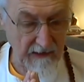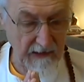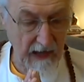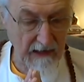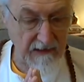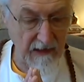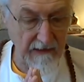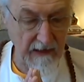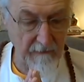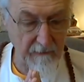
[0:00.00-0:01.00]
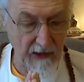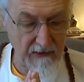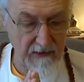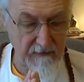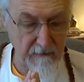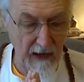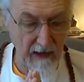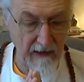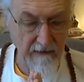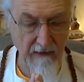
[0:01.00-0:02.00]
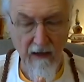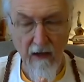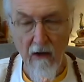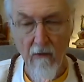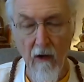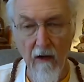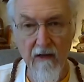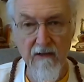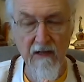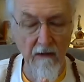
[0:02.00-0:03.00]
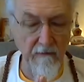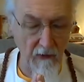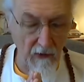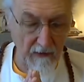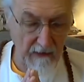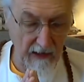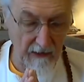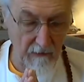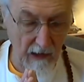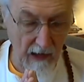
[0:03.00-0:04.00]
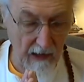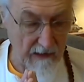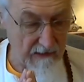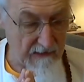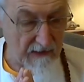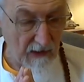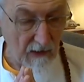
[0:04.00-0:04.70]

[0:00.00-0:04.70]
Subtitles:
the excellent and precious mind, where it is unborn, may it arise.